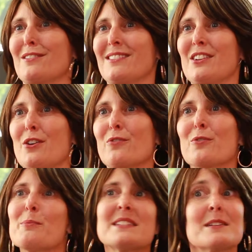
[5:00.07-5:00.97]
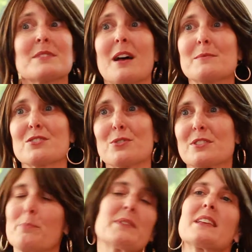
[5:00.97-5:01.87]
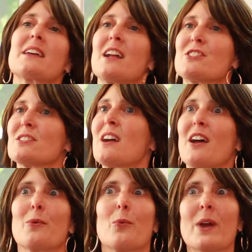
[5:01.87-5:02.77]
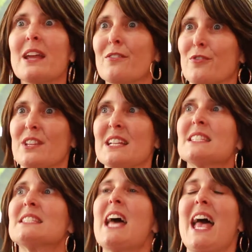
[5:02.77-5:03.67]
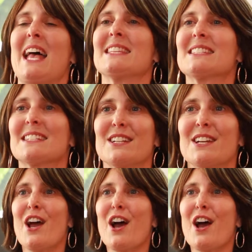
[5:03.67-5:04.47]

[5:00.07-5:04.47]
You know, for me, sometimes it shows up as like I just kind of wait for the intensity